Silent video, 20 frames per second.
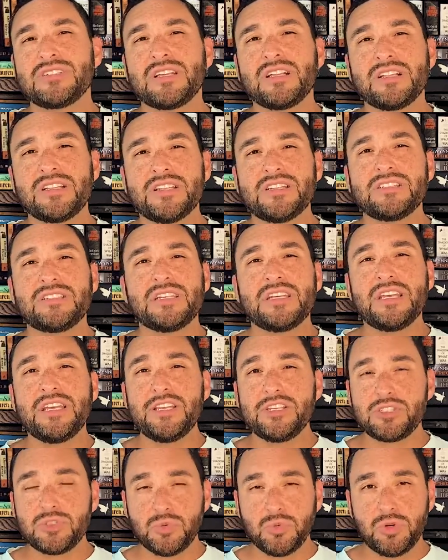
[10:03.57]
Clint
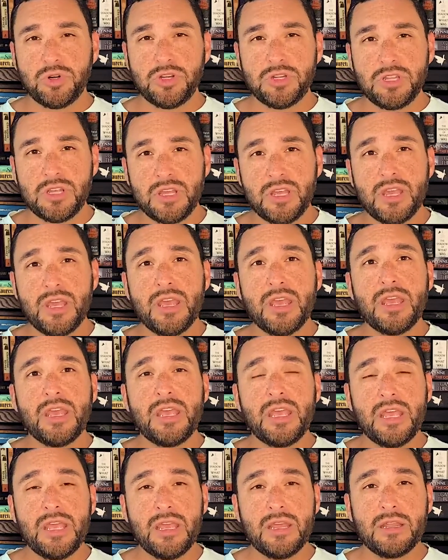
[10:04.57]
Eastwood
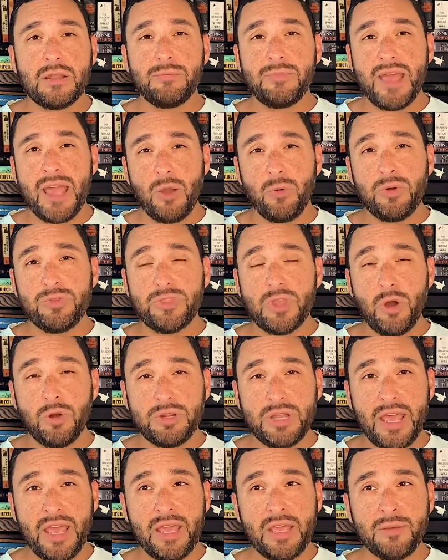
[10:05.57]
in A Man with No
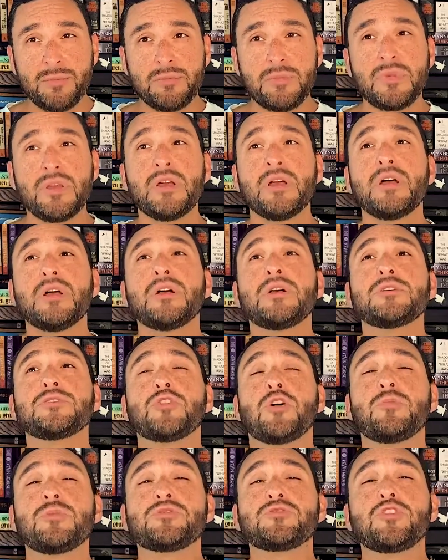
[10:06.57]
Name. So
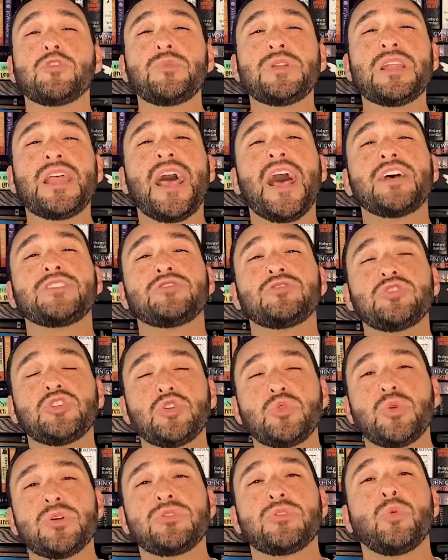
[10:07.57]
I'm assuming it has to
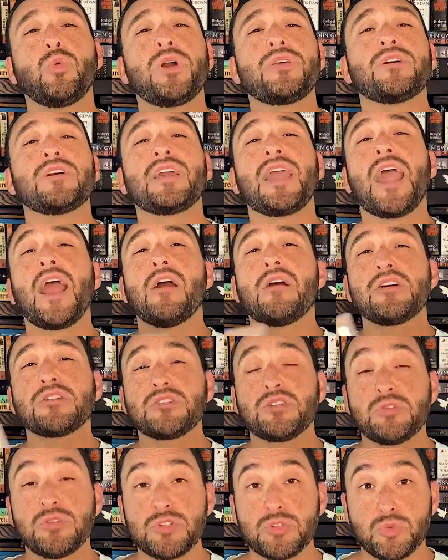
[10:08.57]
do with the way the
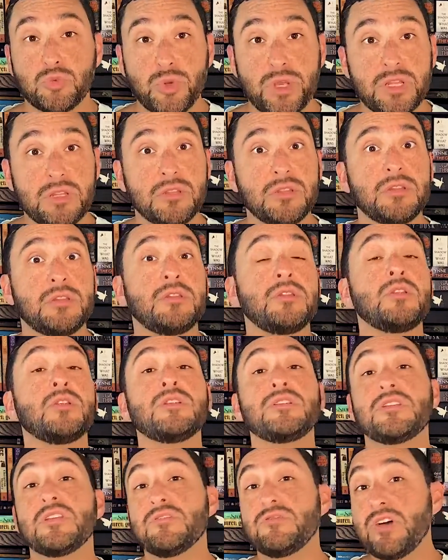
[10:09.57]
character is written,
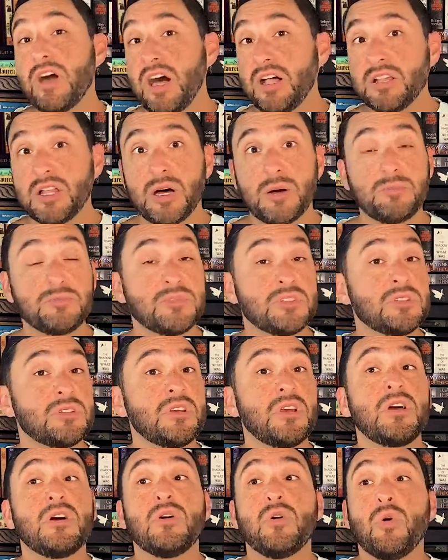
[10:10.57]
developed,
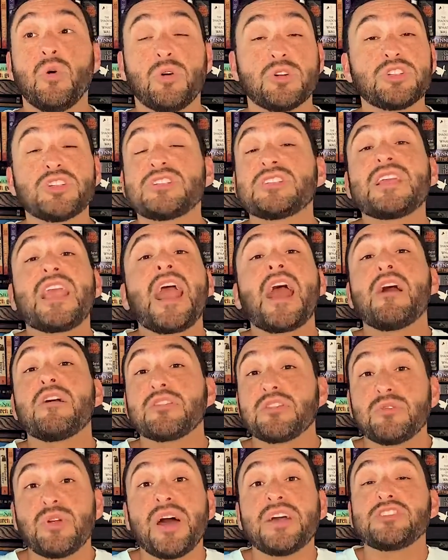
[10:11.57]
or just
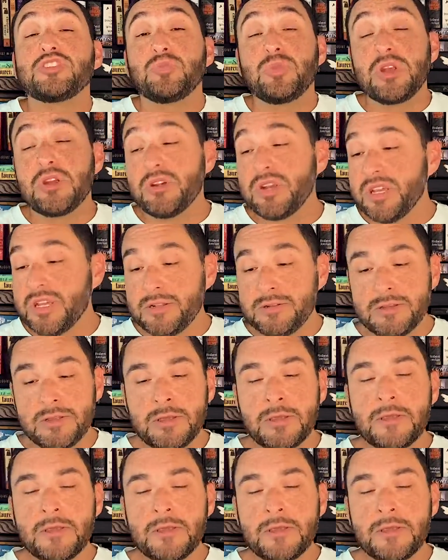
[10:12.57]
characterized, period.